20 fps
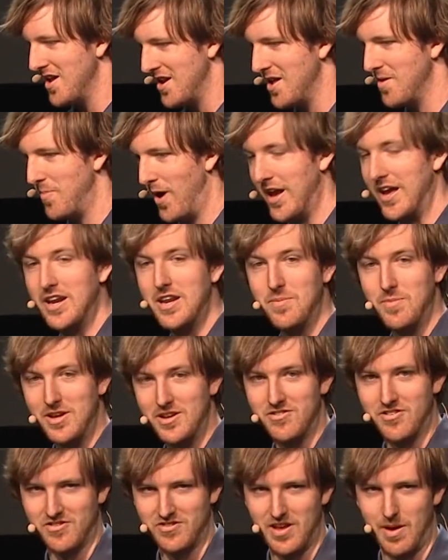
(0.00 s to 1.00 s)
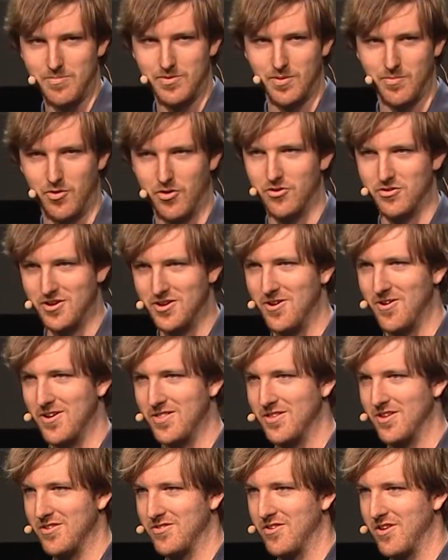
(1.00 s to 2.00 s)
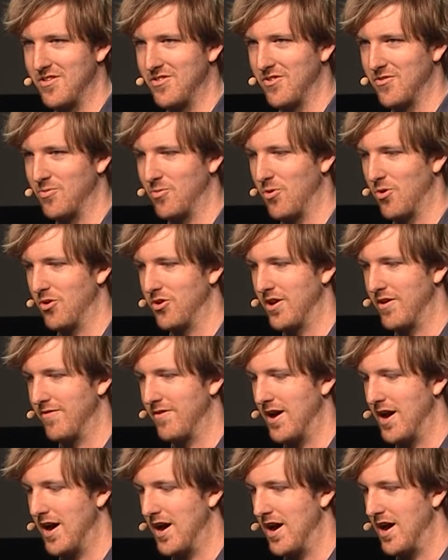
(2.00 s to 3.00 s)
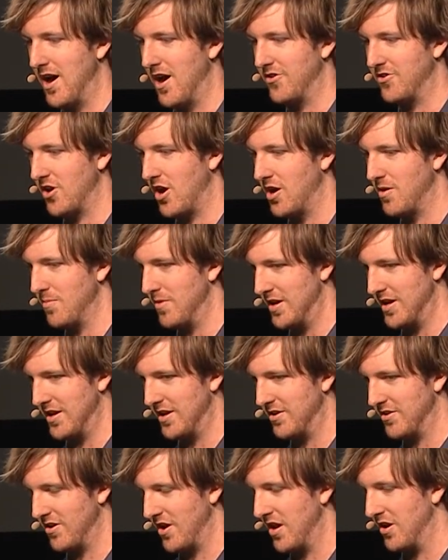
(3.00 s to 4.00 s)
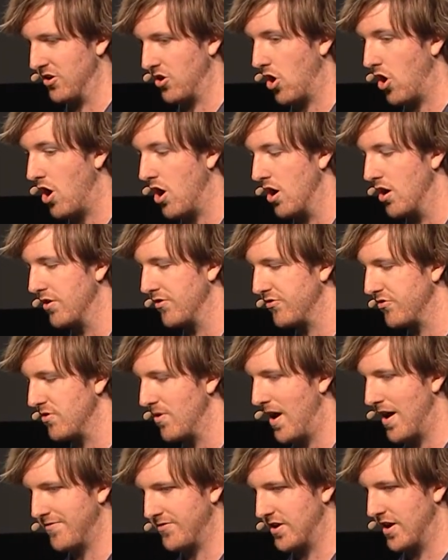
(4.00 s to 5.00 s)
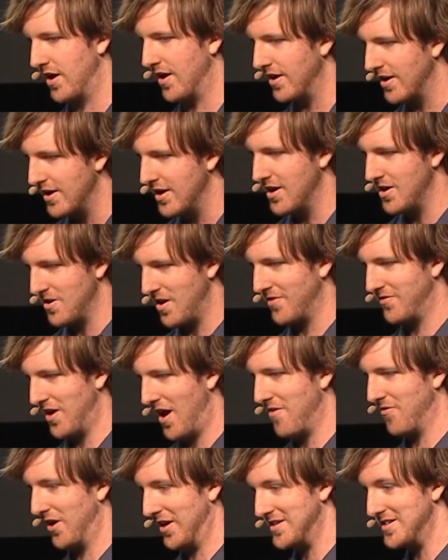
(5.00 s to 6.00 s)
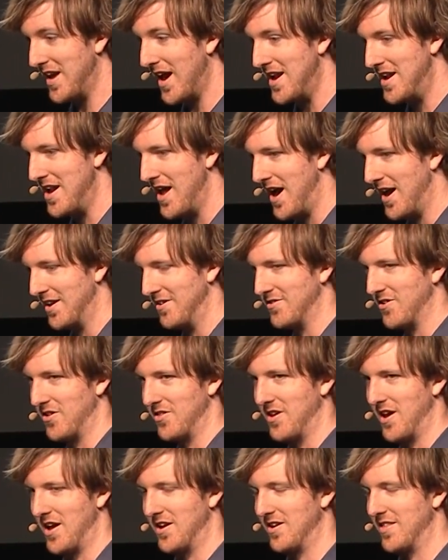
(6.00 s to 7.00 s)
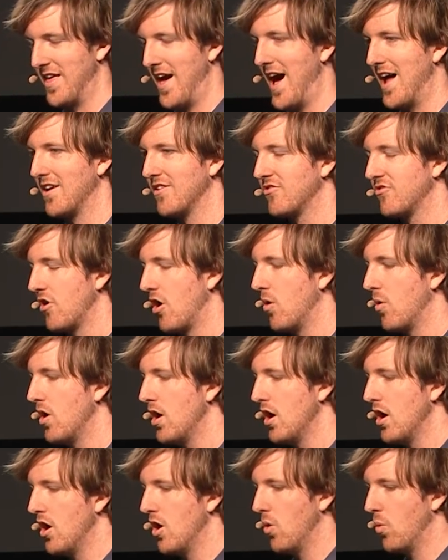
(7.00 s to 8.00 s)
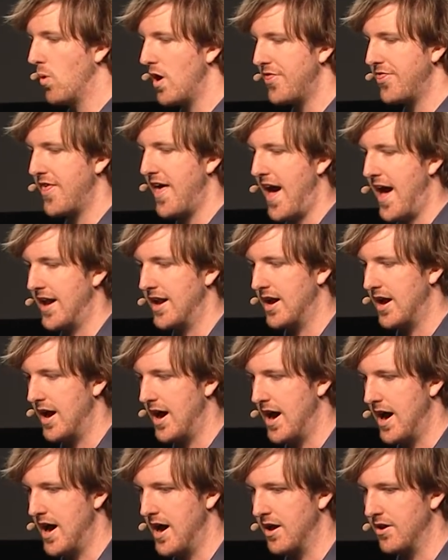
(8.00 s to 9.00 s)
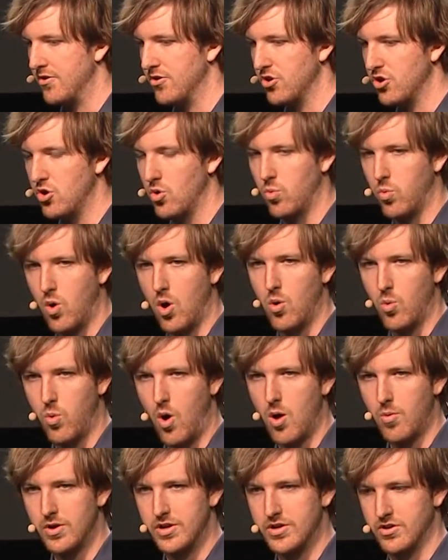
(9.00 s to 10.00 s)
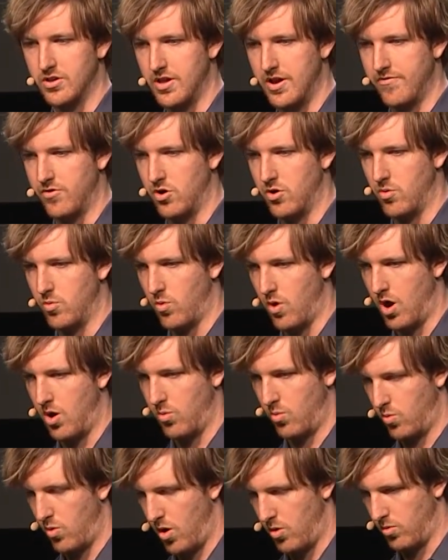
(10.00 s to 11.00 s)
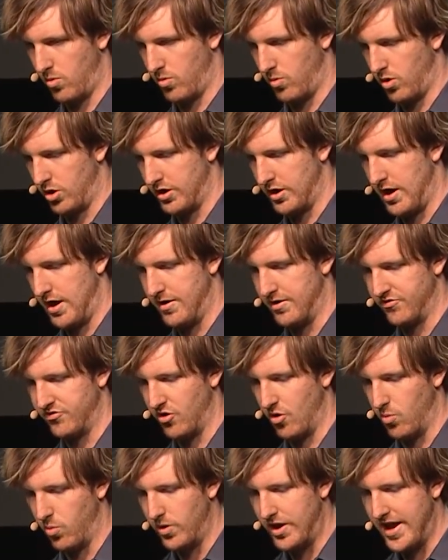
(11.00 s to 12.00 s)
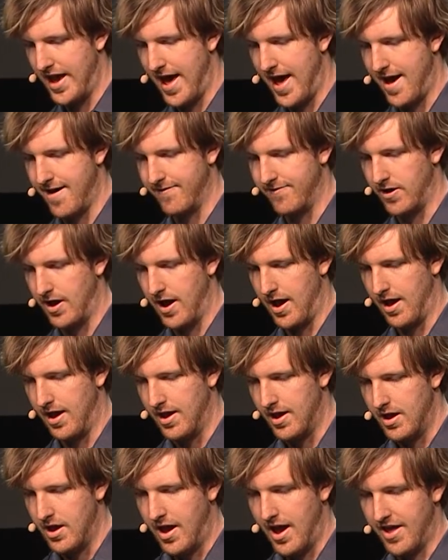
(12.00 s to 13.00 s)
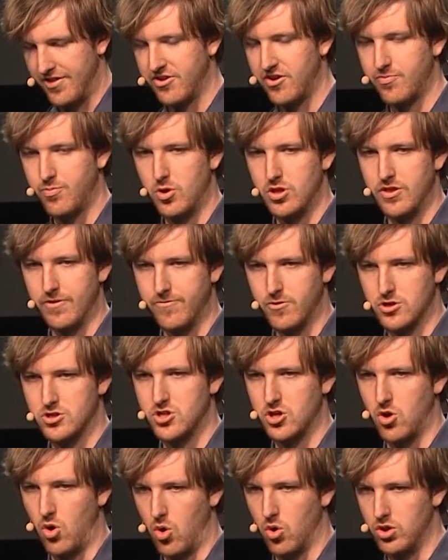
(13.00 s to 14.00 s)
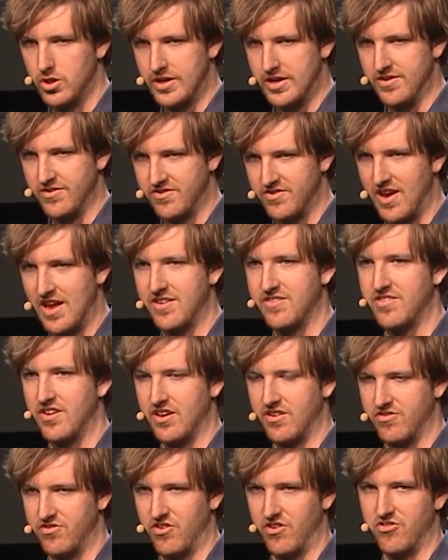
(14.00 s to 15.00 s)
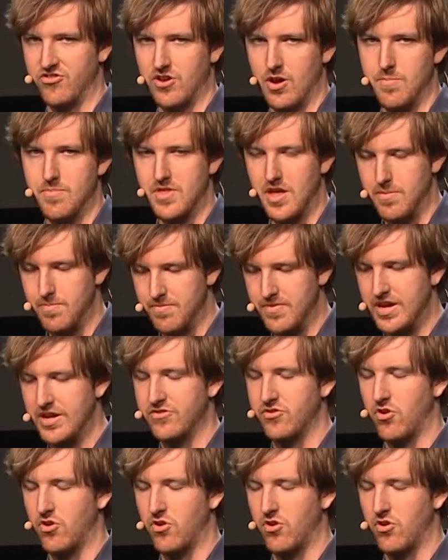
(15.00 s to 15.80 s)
by any means acceptable, in this world of autonomy and cars. So you have to have like 10 nines on the end of that. So with that, what we deliver and what we're working on. So we have, at this point, the first and only sensing system that meets